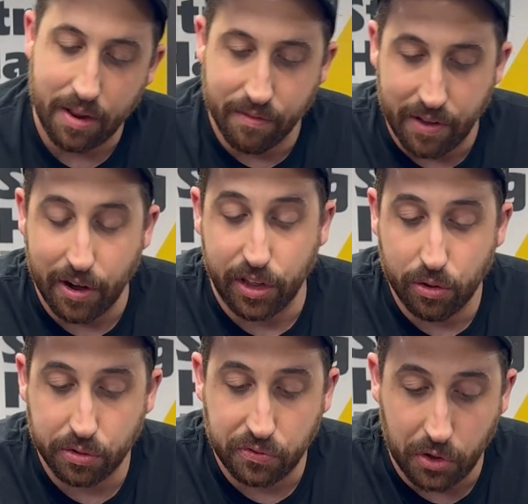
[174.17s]
and very
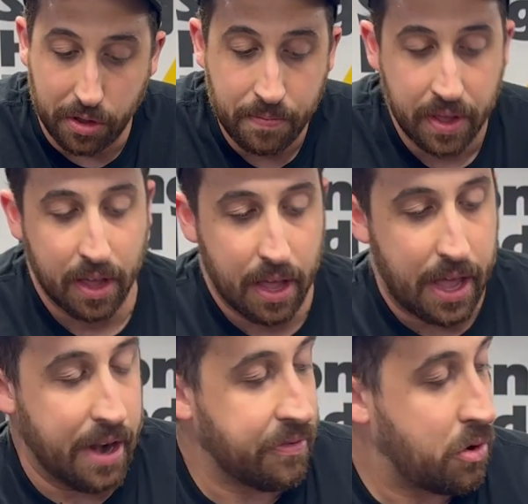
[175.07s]
useful,
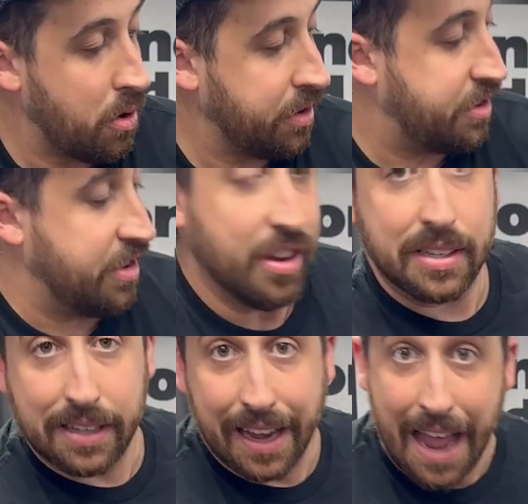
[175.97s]
and of course,
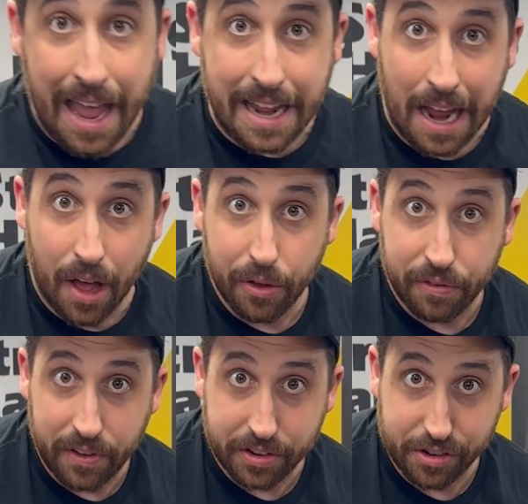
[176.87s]
just like any other
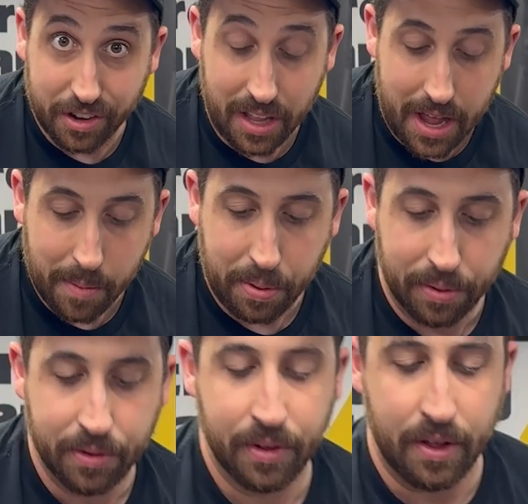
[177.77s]
fixture clamp,
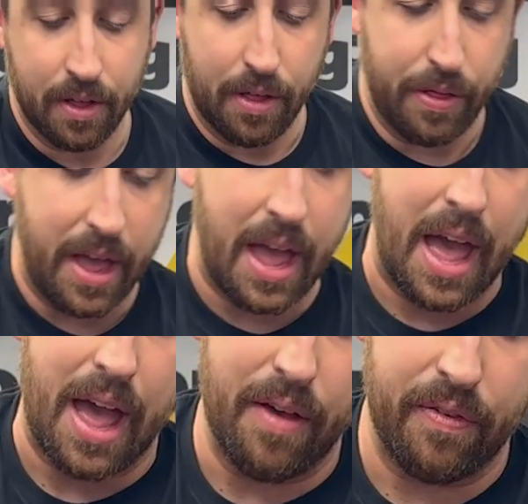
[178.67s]
they
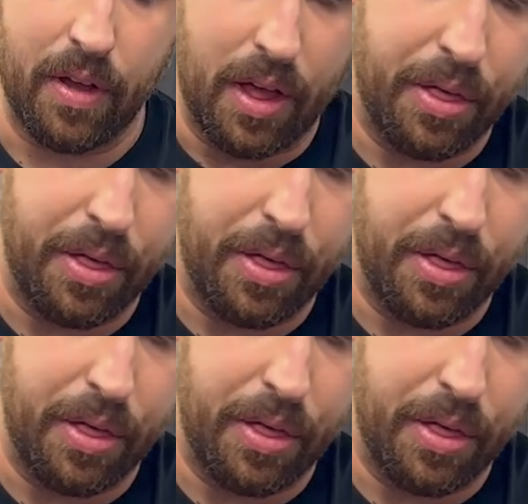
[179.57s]
have a